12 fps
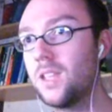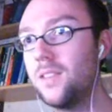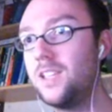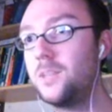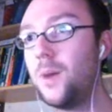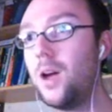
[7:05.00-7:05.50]

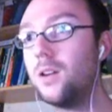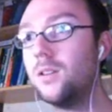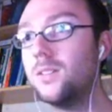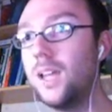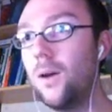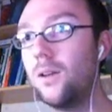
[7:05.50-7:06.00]
They
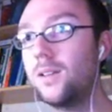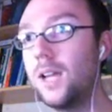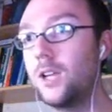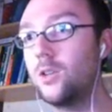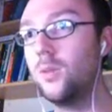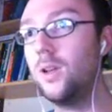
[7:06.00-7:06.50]
sparkle now on
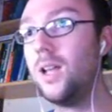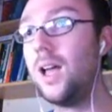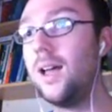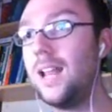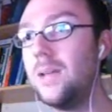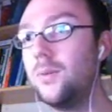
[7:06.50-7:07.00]
casual mode.
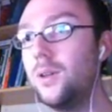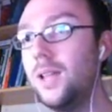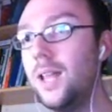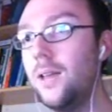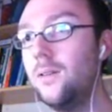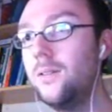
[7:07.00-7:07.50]
Ah, an eyeball.
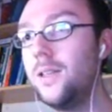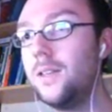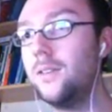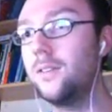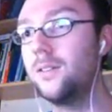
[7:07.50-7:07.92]
Hello. Thank